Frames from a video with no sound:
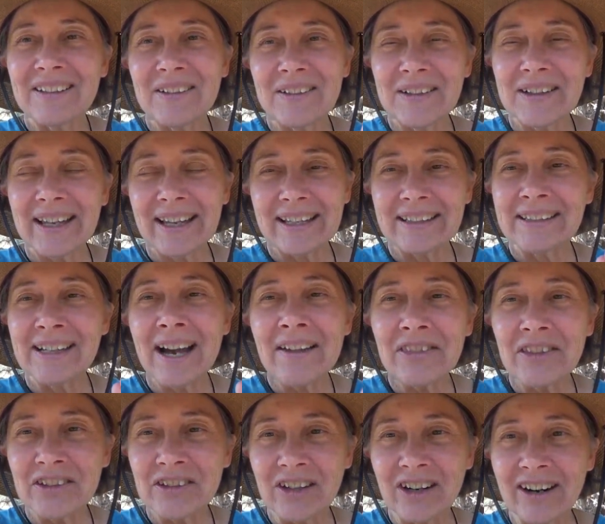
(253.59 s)
okay,
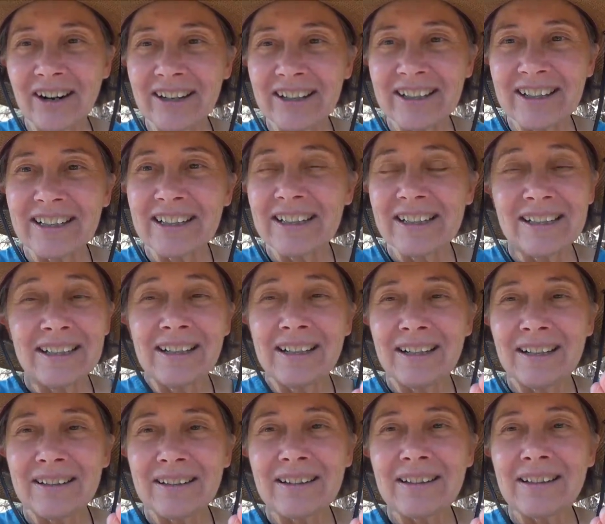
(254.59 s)
not the dark.
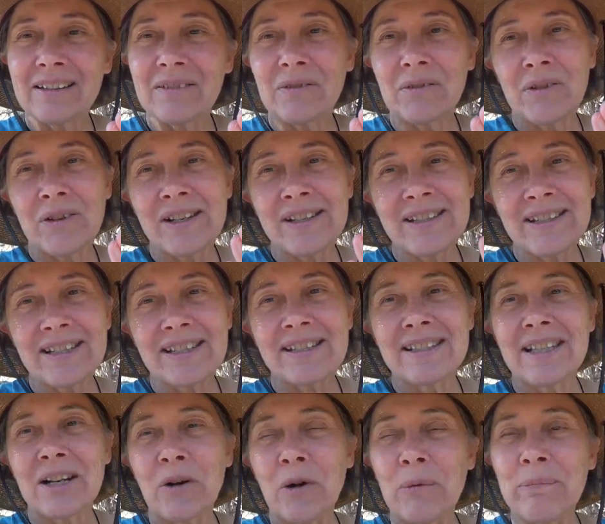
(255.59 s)
For instance,
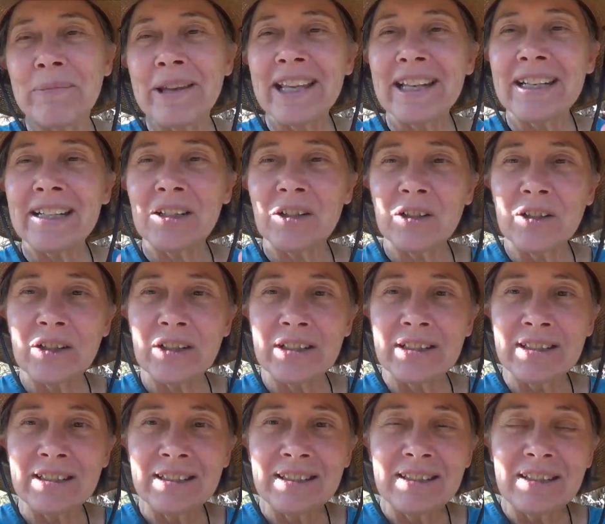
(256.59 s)
there are many
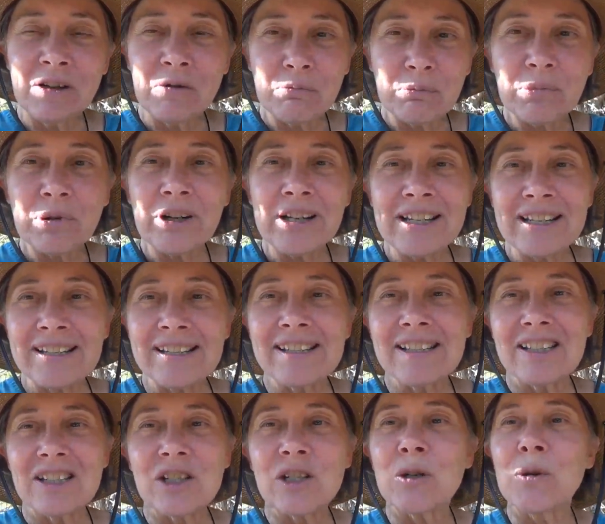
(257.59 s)
good
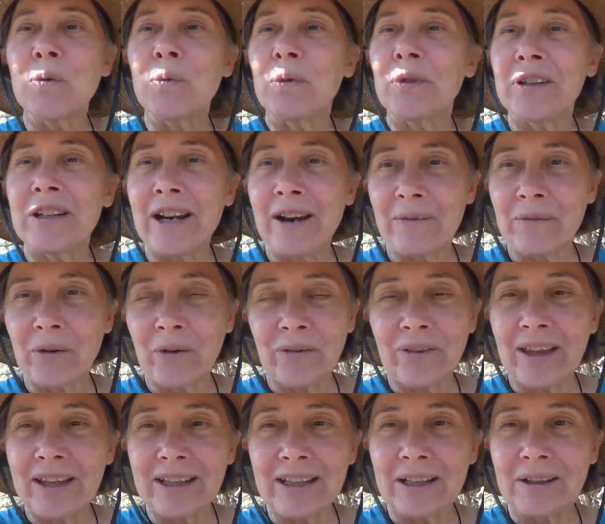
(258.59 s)
priests who would never
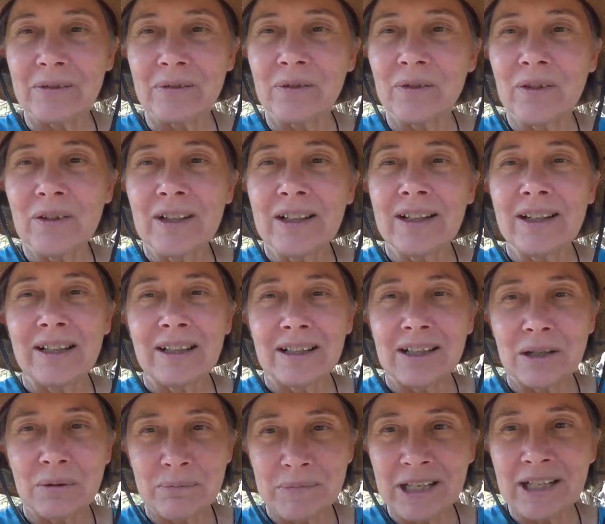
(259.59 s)
think of
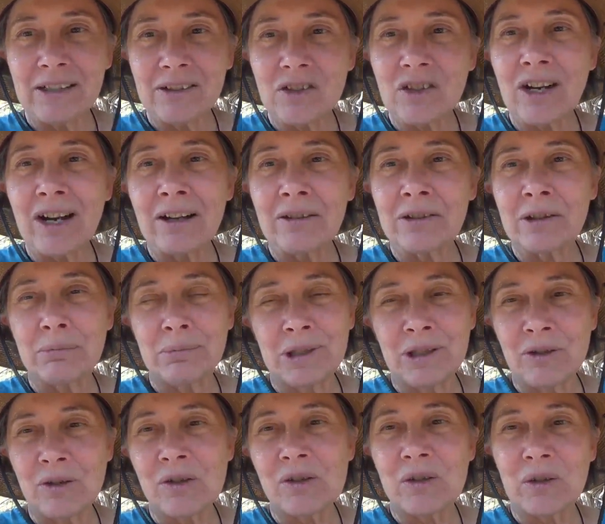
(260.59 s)
committing child
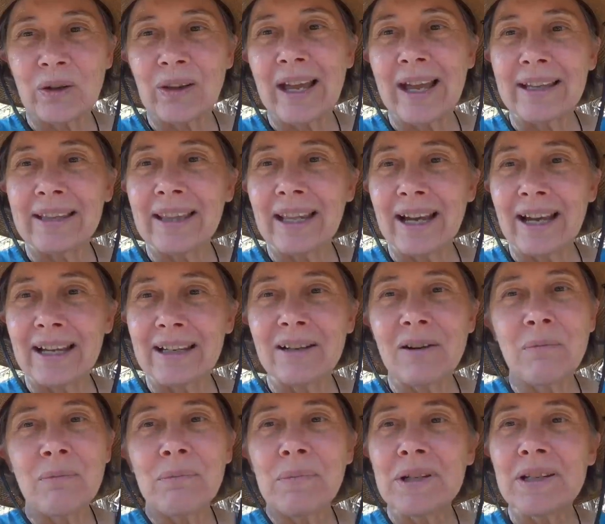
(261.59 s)
abuse or like that,
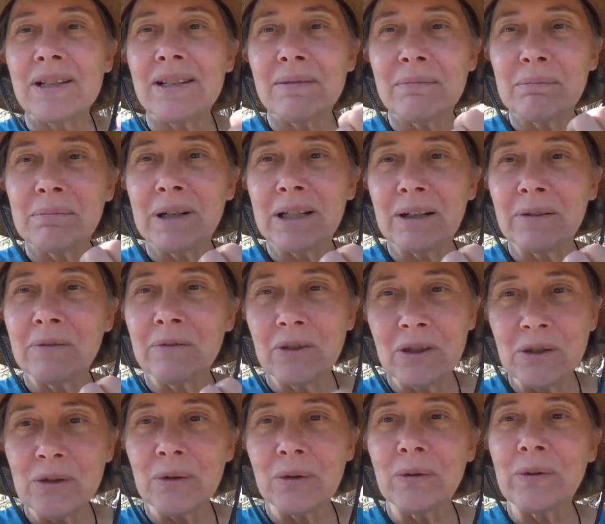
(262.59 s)
but, but a
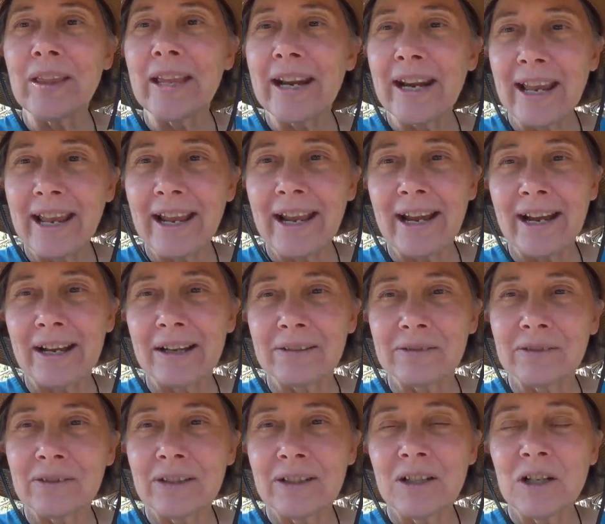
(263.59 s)
few that
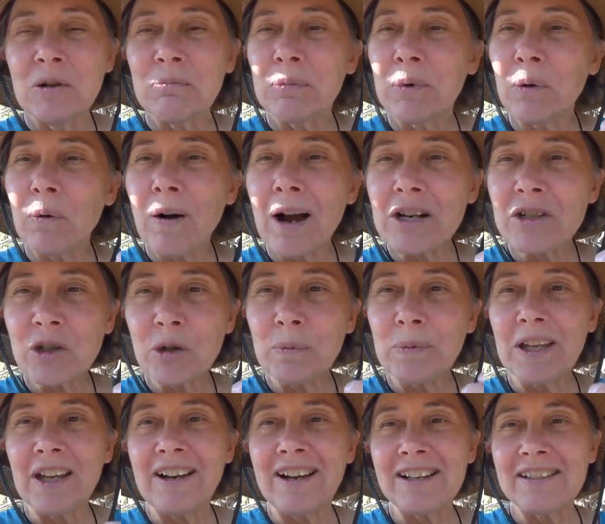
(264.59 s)
have. Well, why
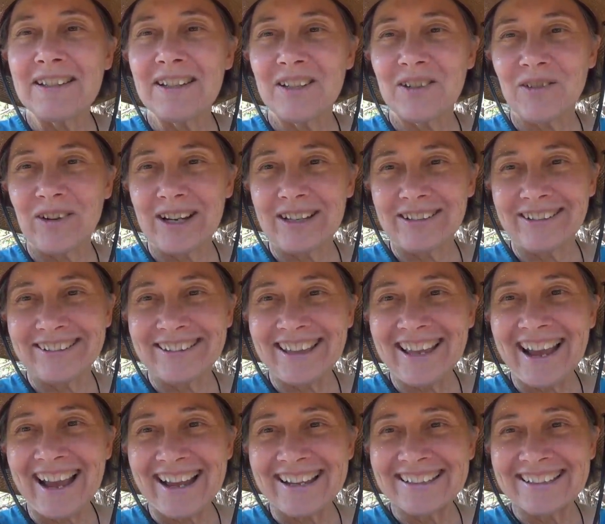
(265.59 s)
should we concentrate on
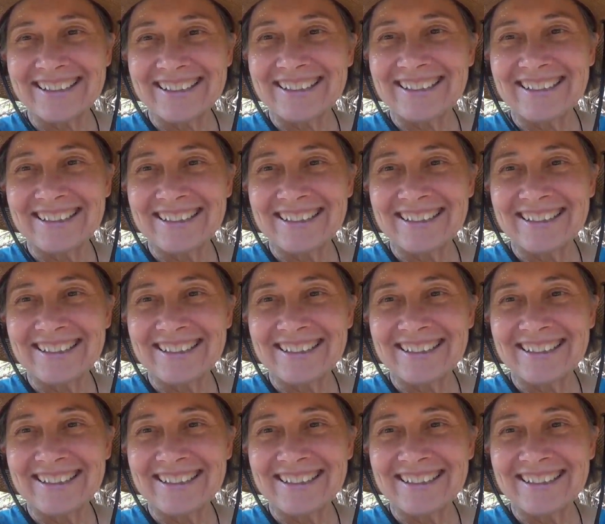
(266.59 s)
that,